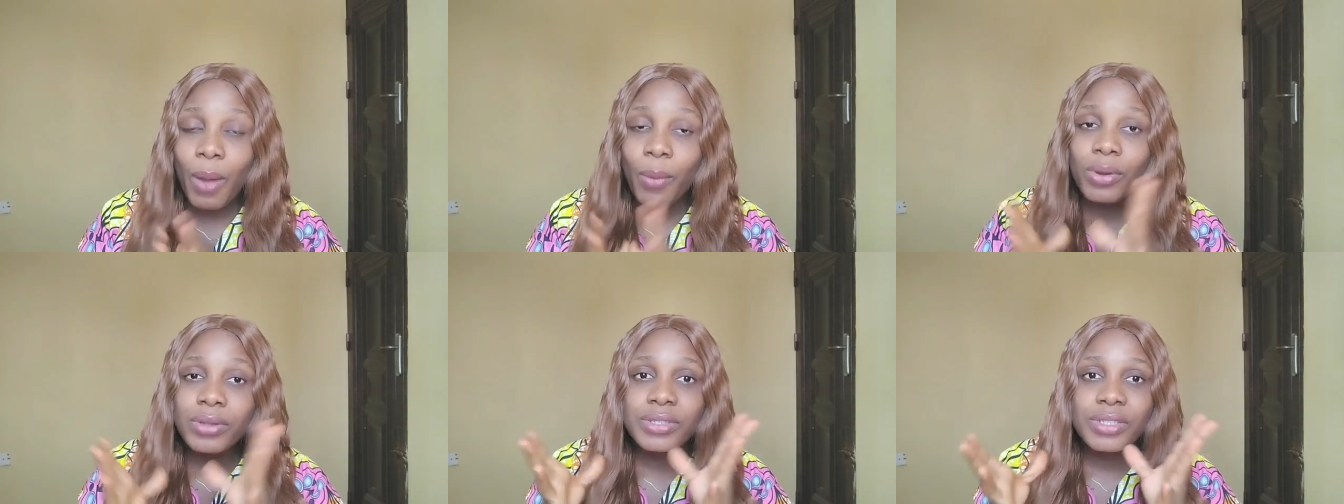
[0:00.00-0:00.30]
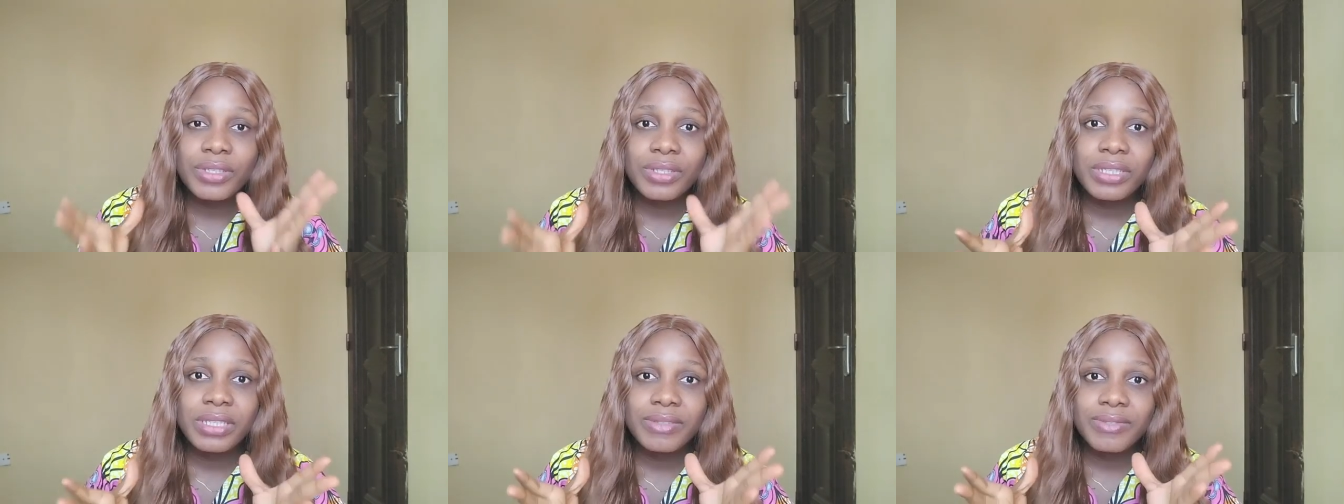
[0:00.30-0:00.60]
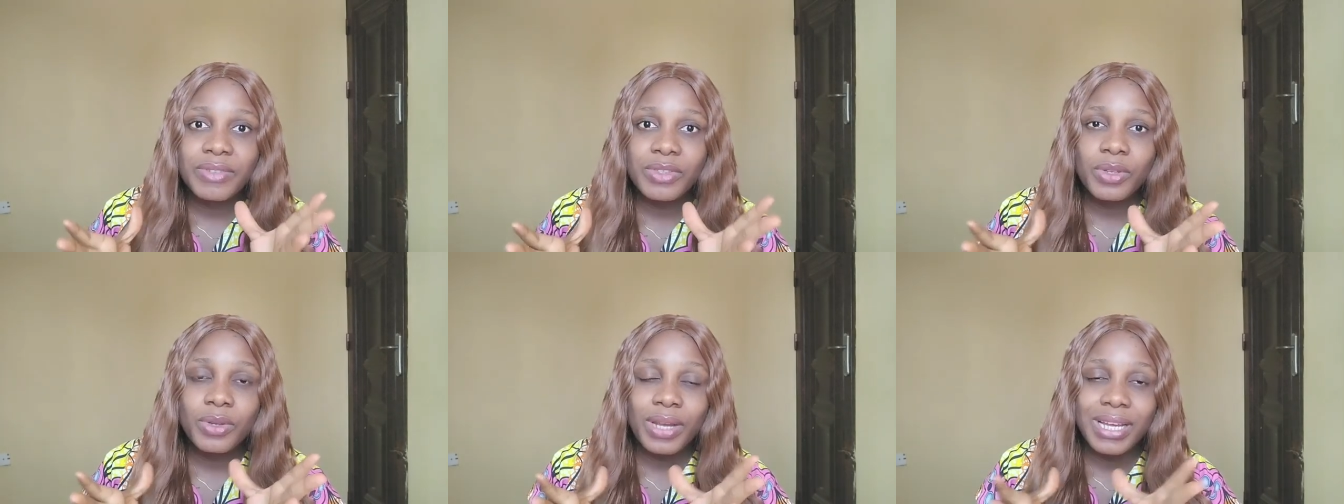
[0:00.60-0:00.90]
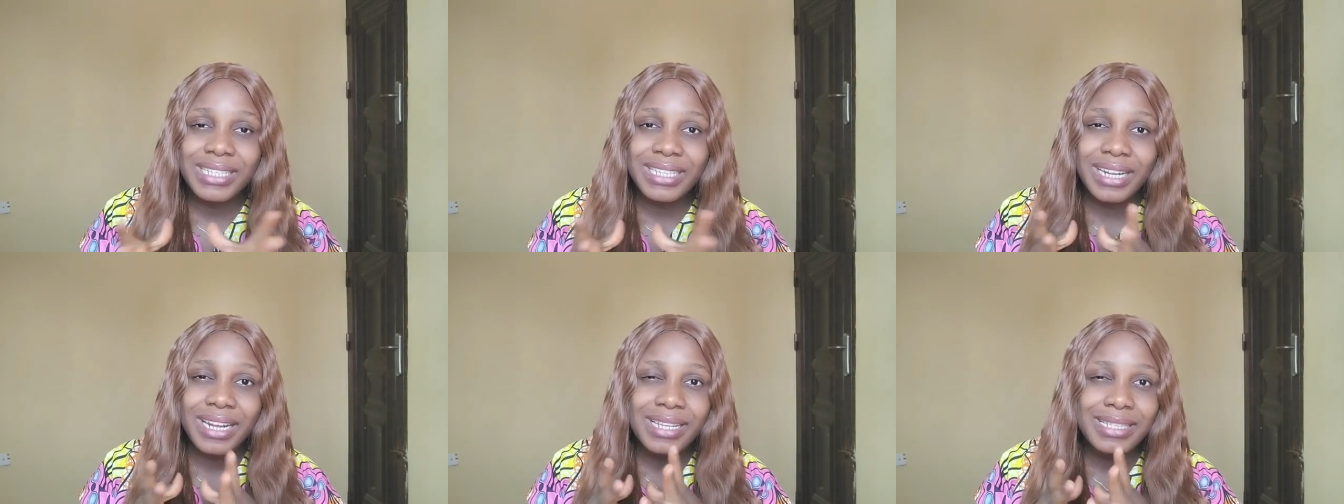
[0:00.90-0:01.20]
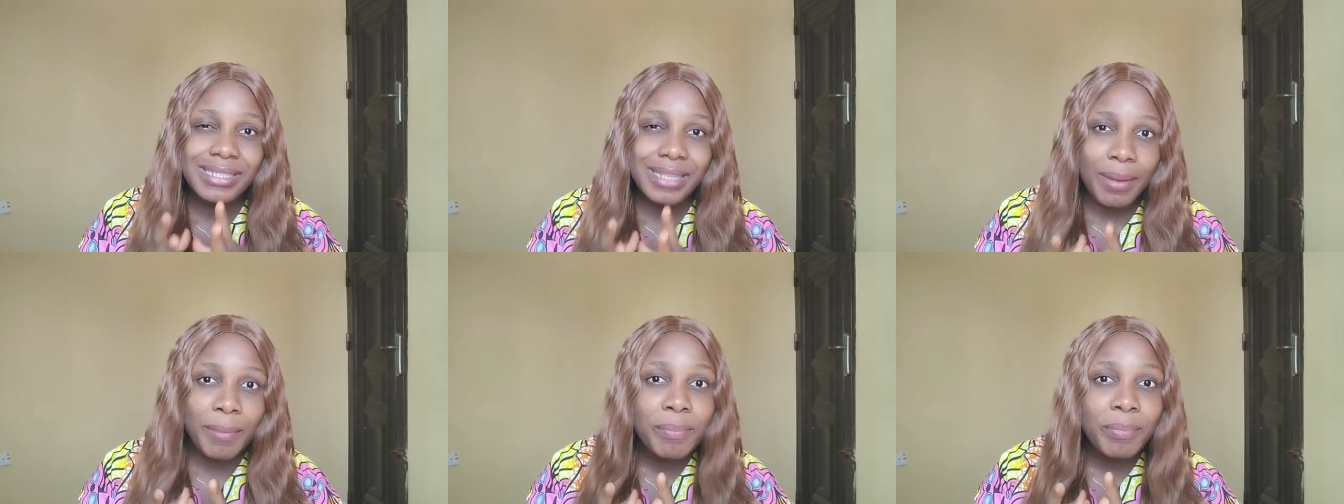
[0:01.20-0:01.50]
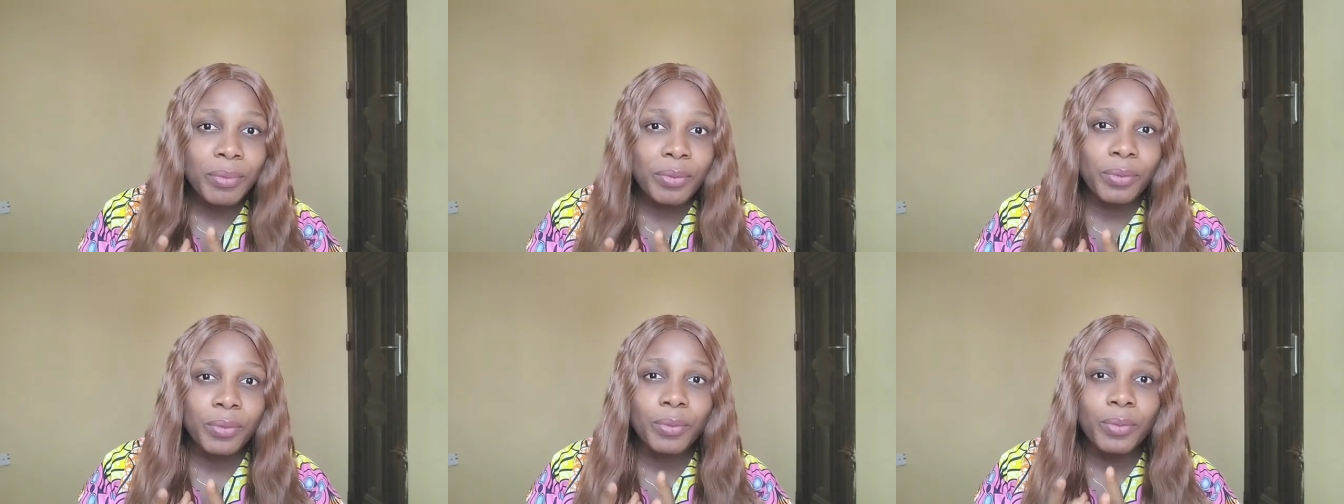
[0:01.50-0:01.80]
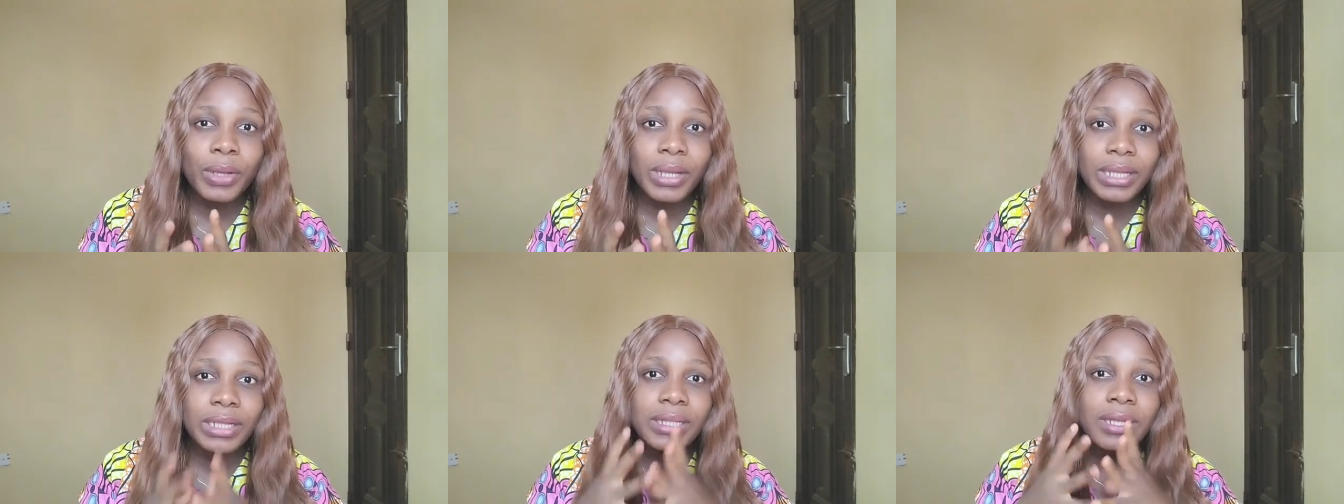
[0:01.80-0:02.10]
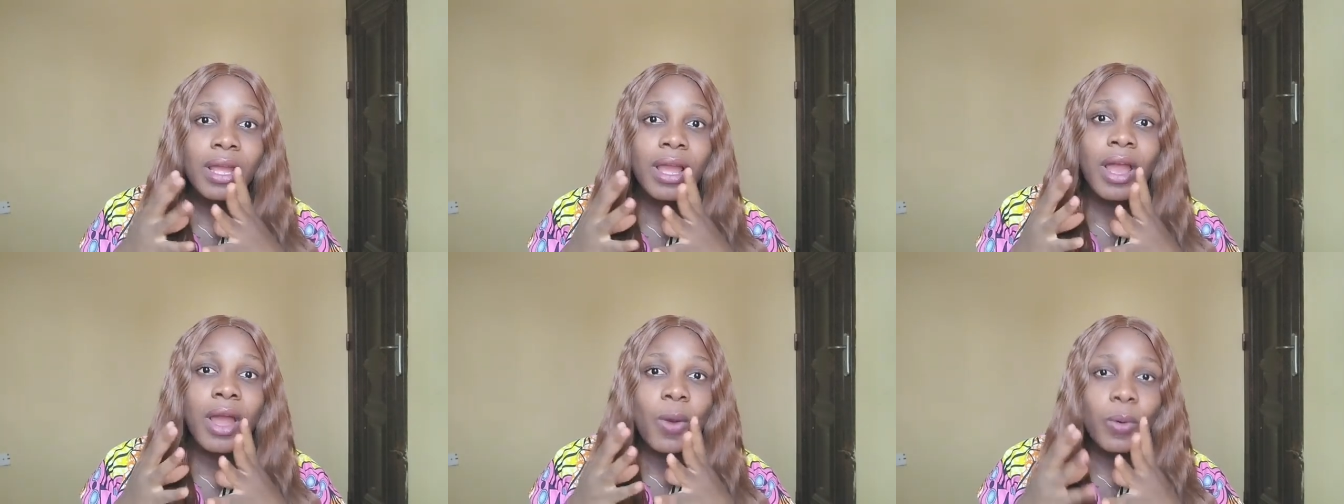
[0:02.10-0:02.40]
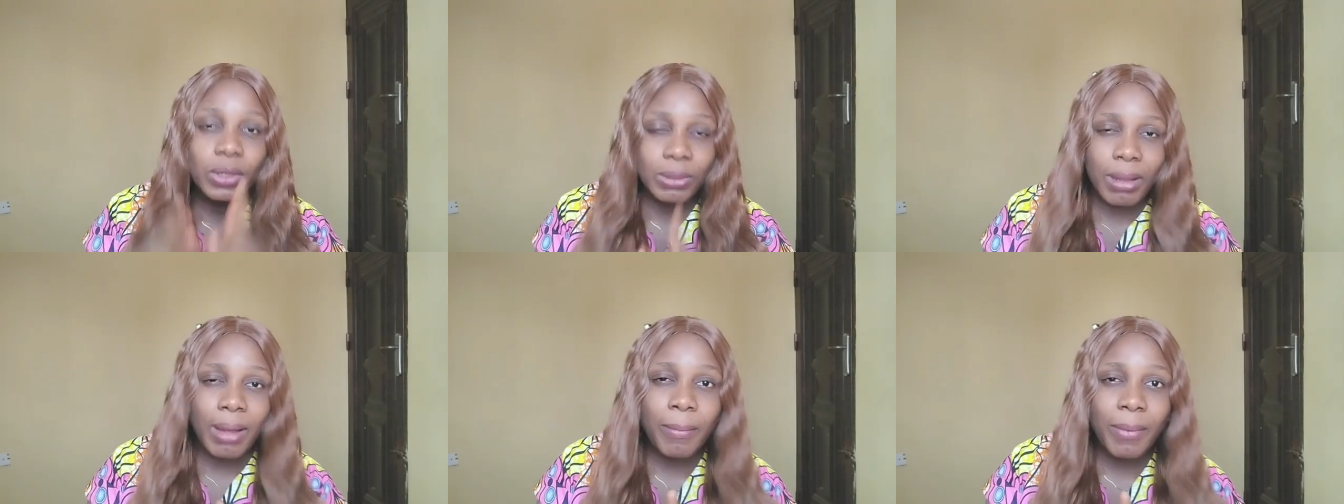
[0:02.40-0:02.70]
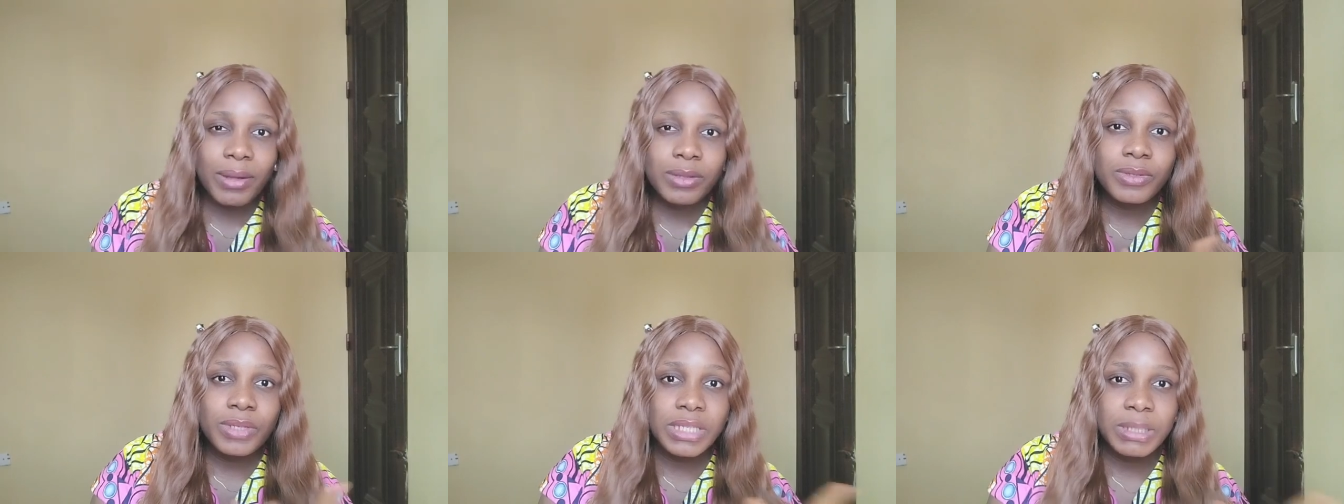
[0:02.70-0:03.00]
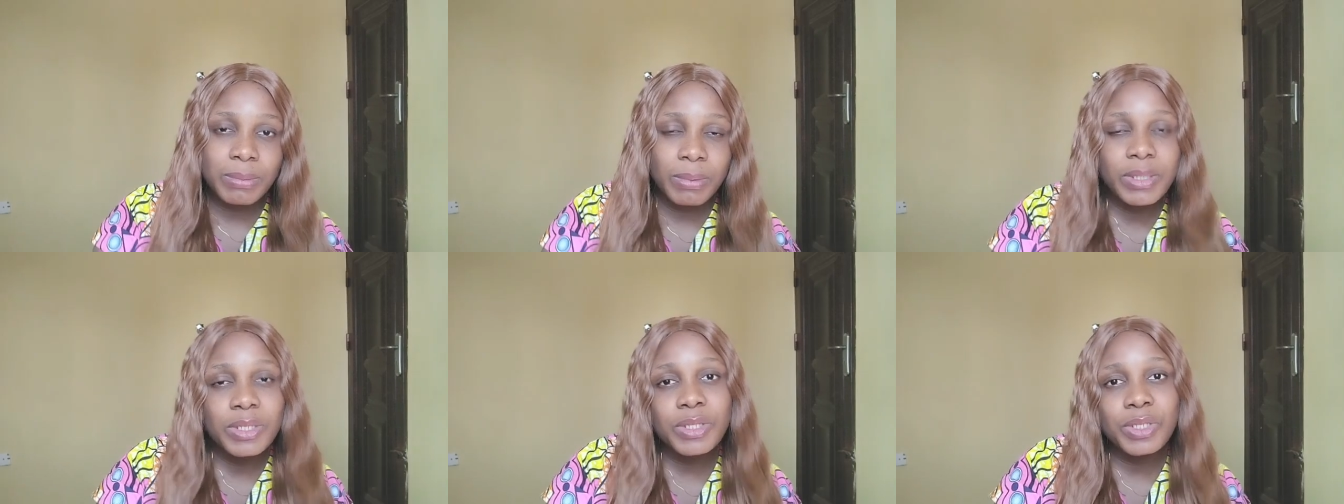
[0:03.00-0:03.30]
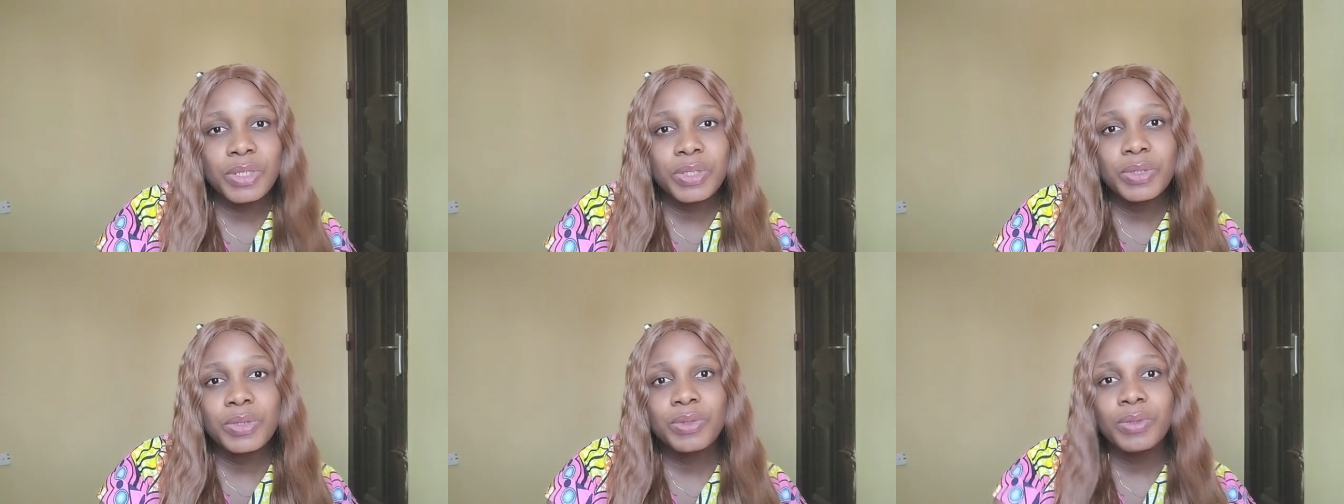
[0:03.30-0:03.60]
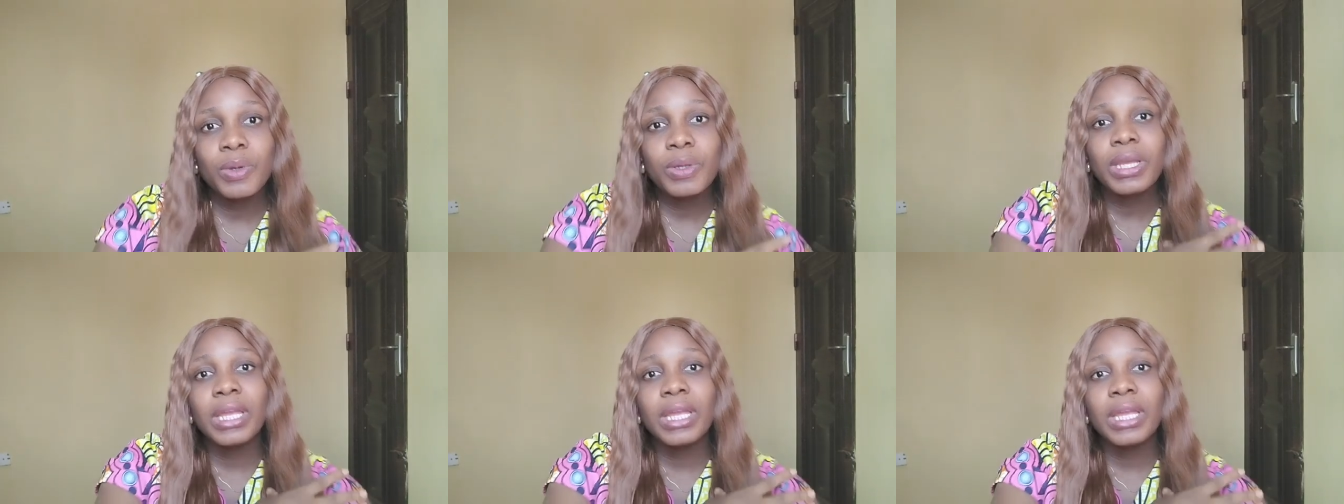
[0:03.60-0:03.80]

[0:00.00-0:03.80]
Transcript: I want to use this video as an example in what I'm about to explain to you.